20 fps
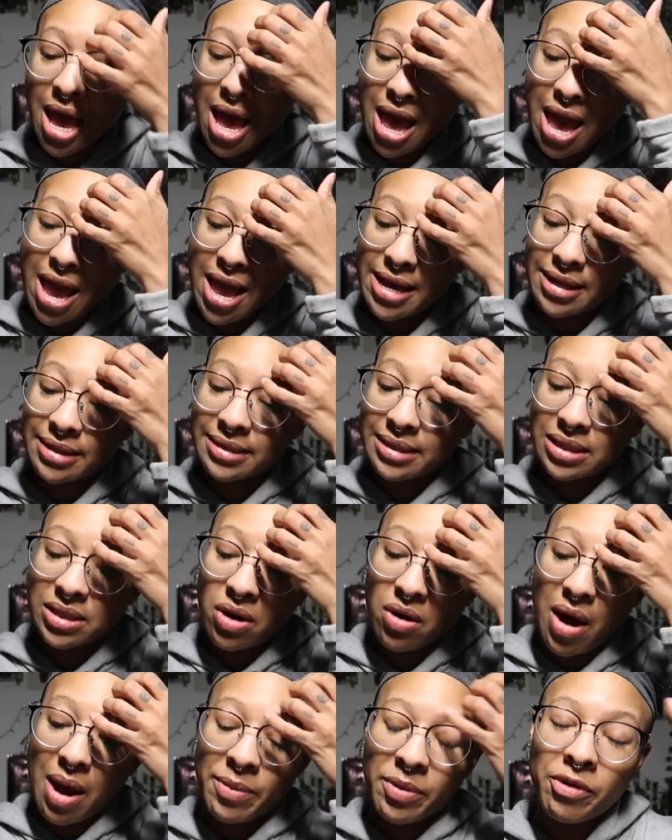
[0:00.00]
And
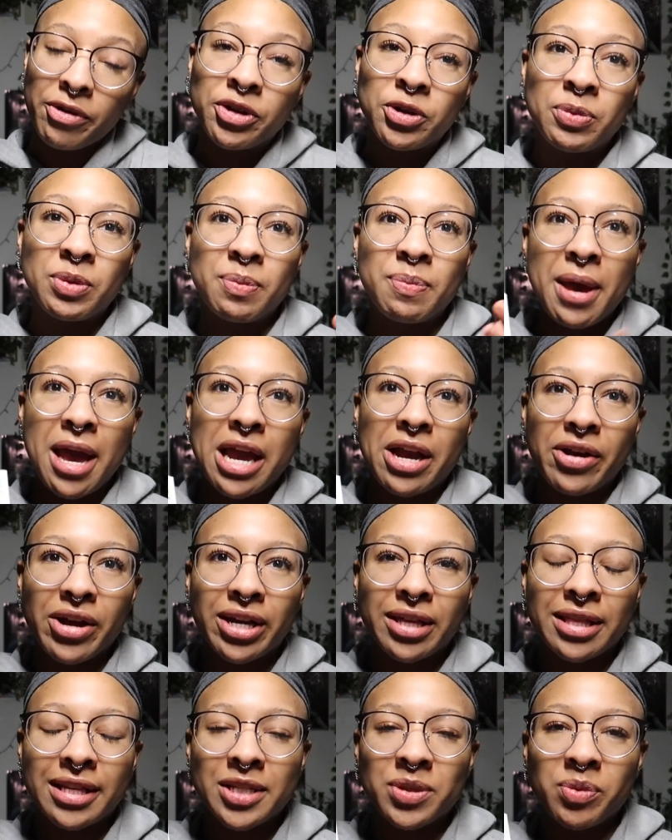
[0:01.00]
so I'm going to be
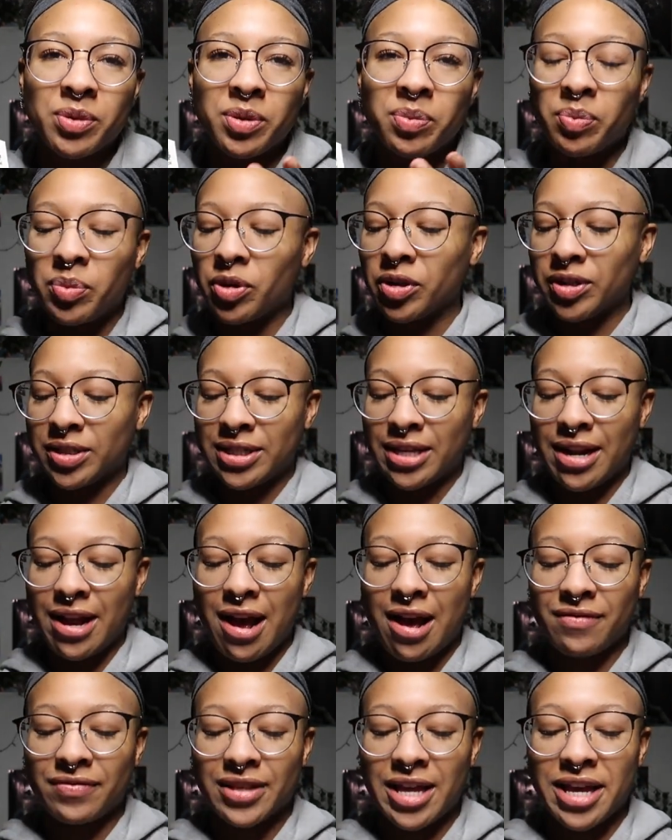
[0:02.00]
pairing this with books that
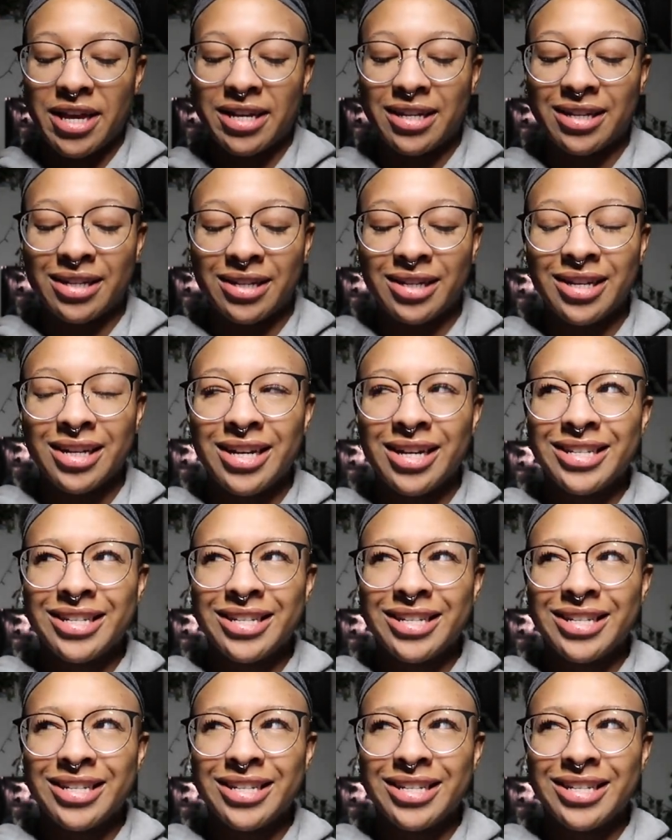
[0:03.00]
have like a